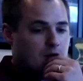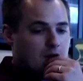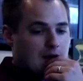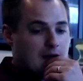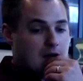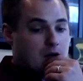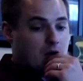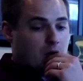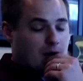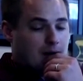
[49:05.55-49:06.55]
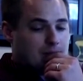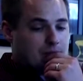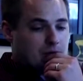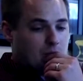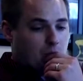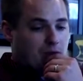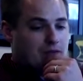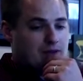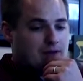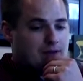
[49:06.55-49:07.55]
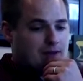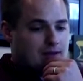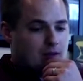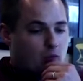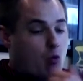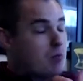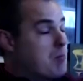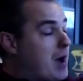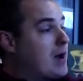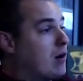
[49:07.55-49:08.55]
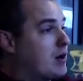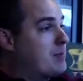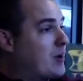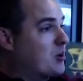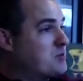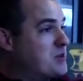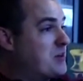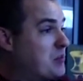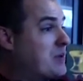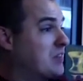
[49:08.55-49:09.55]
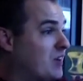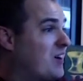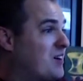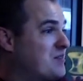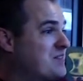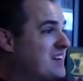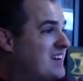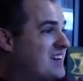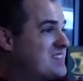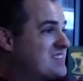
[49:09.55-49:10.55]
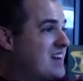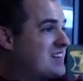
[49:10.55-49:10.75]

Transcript: And I know one thing that warmed my heart about our community that we love is that